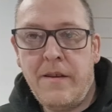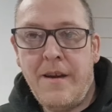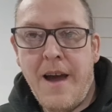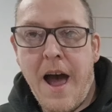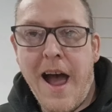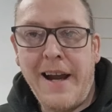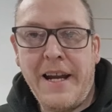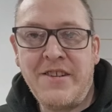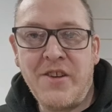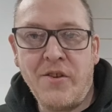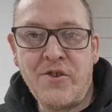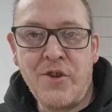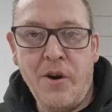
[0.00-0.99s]
Haggis
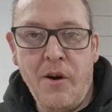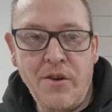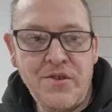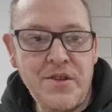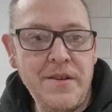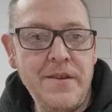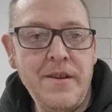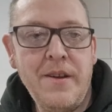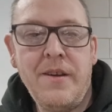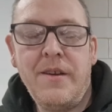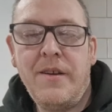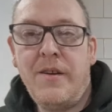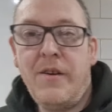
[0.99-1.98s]
on toast.
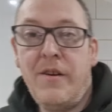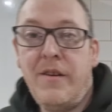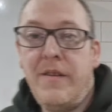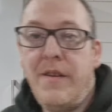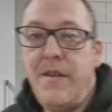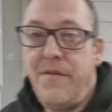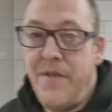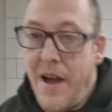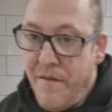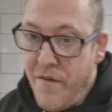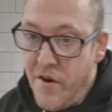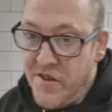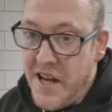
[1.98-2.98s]
That
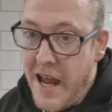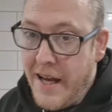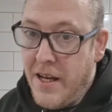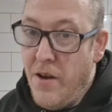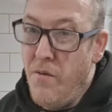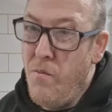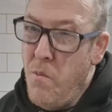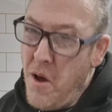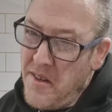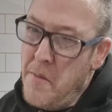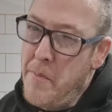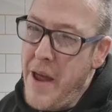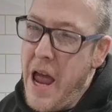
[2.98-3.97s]
first egg
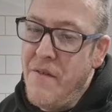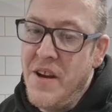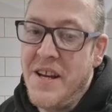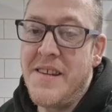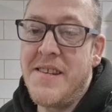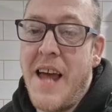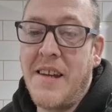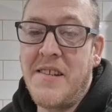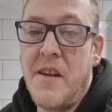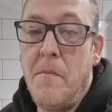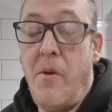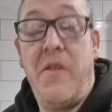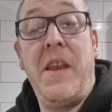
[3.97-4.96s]
was a bit of a
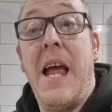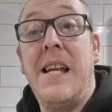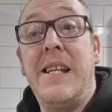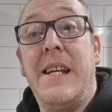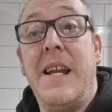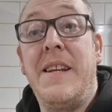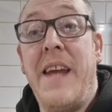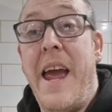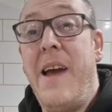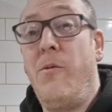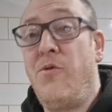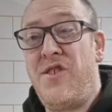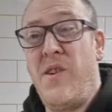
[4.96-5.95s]
disaster, but at the end of the day,
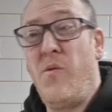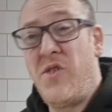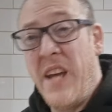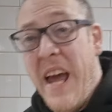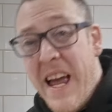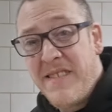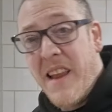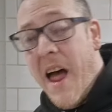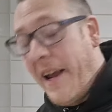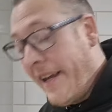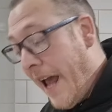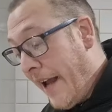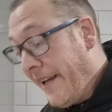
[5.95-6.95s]
it will still taste
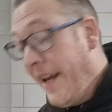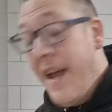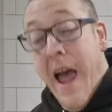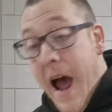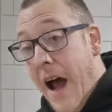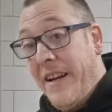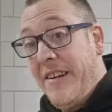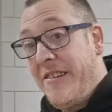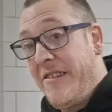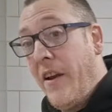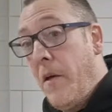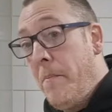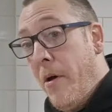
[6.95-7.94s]
like egg, and it's
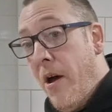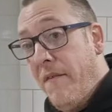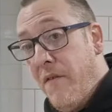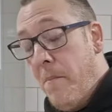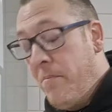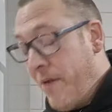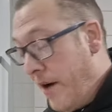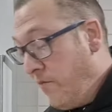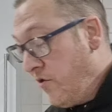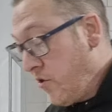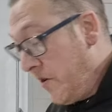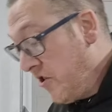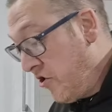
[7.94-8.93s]
still a Burford brown,
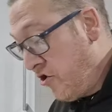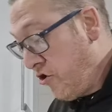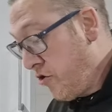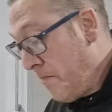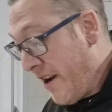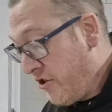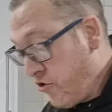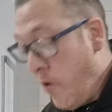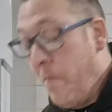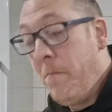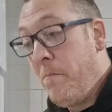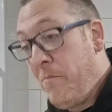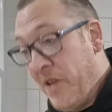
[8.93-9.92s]
so it's just a smashed
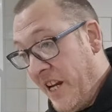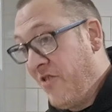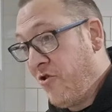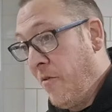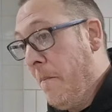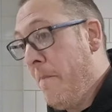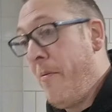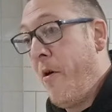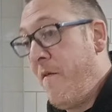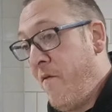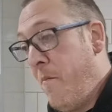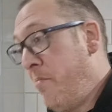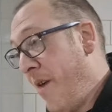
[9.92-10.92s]
up, decent
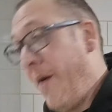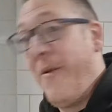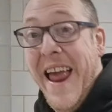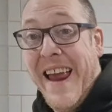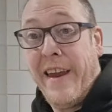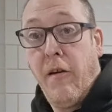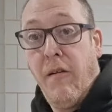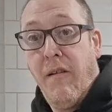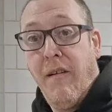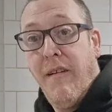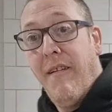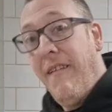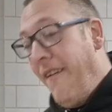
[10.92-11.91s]
Burford brown egg.
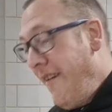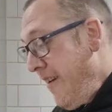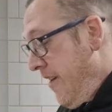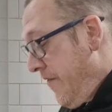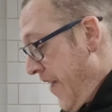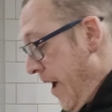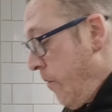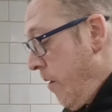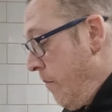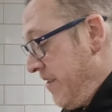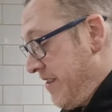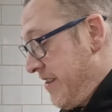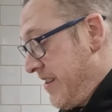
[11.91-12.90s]
That one
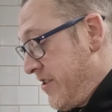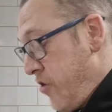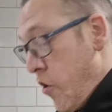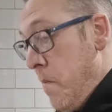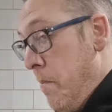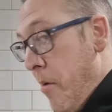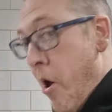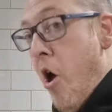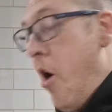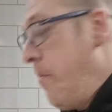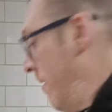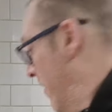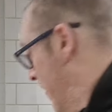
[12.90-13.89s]
was superb.